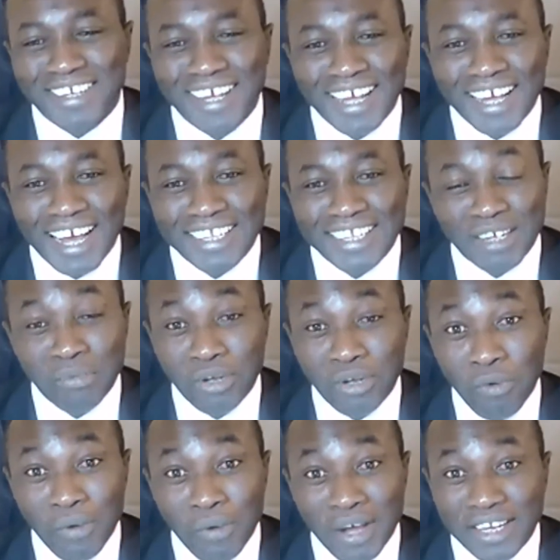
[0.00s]
I think we
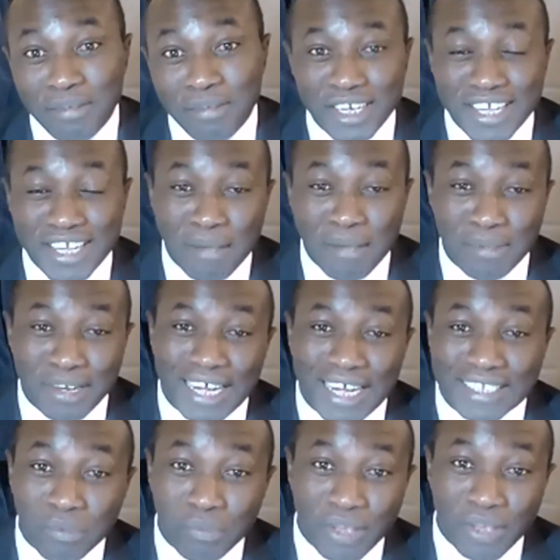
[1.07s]
don't want him in Nyamina. I
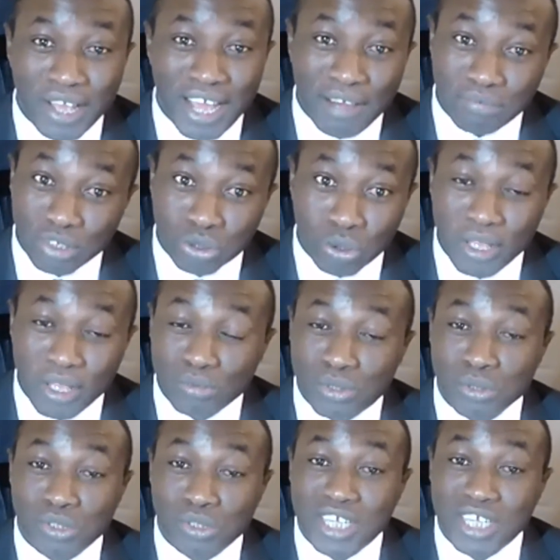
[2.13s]
think we have to throw him
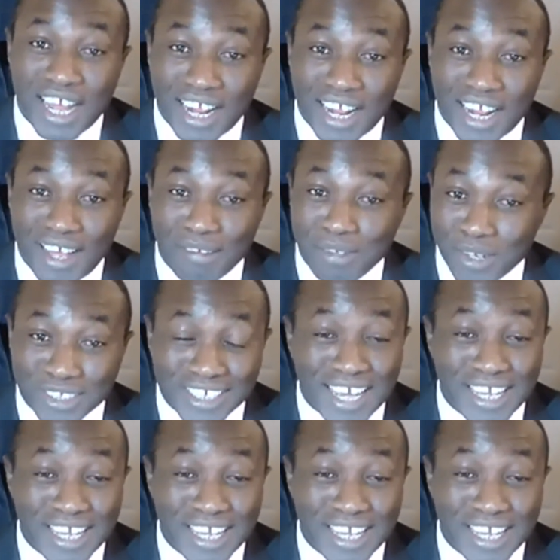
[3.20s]
to Jara because